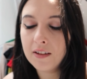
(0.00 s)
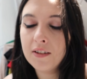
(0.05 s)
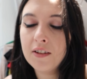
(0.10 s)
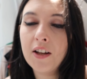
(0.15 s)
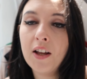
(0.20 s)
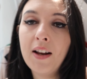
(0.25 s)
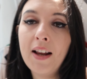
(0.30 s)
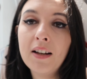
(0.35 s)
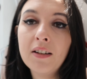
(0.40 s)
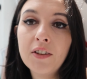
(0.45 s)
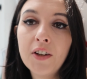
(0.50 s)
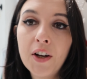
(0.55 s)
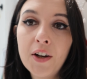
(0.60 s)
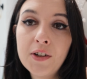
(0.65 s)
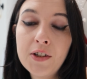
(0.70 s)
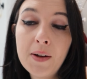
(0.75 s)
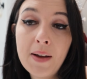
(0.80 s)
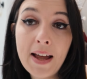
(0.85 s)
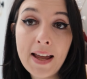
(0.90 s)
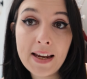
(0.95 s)
So let's
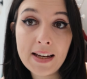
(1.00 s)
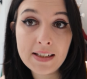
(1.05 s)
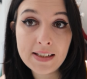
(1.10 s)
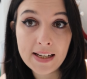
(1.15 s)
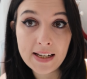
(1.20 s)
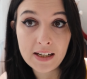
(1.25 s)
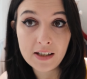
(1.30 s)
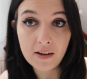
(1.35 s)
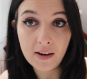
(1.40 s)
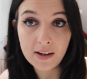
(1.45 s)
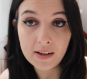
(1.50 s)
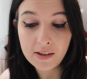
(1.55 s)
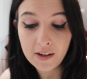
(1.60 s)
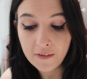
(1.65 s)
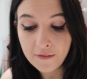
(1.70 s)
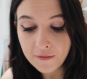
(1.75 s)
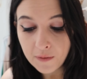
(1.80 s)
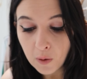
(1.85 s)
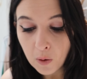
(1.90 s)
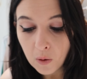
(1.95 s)
go to
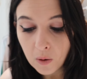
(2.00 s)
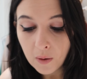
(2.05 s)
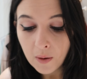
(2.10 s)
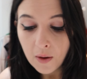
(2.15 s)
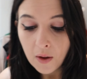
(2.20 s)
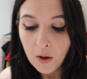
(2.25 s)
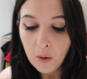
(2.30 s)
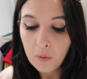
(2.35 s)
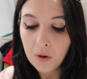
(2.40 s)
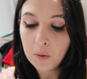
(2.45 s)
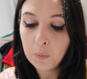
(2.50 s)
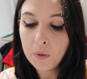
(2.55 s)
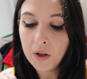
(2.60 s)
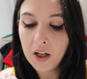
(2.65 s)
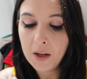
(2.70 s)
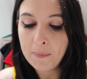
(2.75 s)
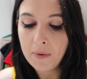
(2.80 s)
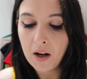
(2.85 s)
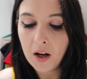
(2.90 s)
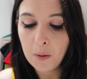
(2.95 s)
1894, when
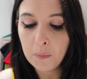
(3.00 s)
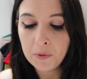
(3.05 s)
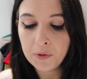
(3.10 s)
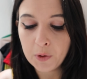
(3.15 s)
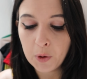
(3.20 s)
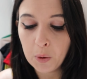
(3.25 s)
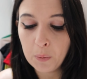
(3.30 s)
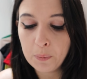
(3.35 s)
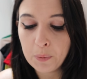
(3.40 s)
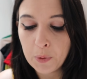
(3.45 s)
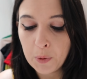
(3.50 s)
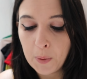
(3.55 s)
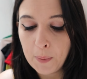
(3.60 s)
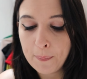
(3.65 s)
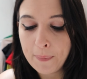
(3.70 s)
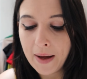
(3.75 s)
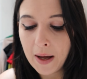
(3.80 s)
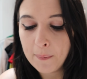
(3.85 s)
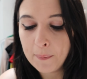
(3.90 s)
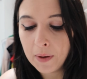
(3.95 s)
William Armstrong
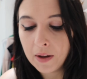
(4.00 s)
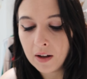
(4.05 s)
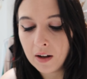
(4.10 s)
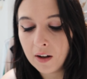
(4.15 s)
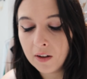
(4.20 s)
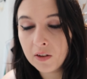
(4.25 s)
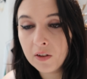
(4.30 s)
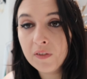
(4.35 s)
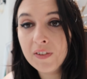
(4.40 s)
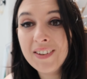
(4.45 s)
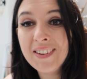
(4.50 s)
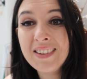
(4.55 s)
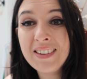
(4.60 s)
bought Bamburgh Castle for